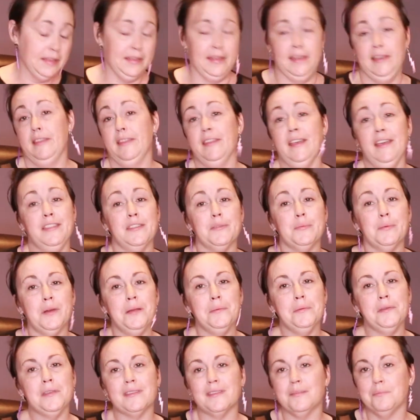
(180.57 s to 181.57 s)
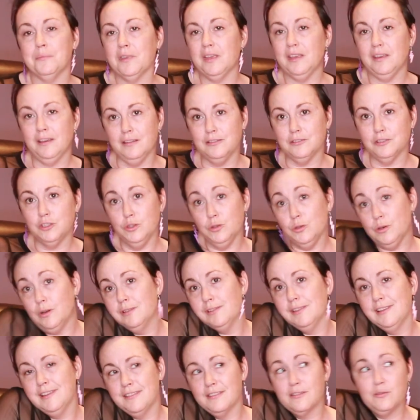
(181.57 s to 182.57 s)
And that's probably something I'll do
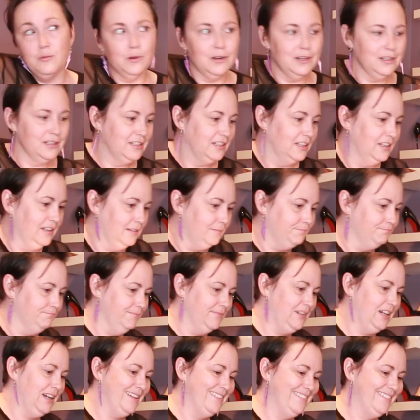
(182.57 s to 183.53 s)
on this quarantine.